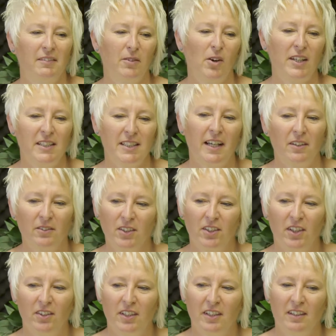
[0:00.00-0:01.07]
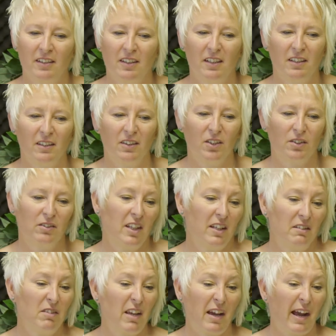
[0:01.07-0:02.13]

find out, the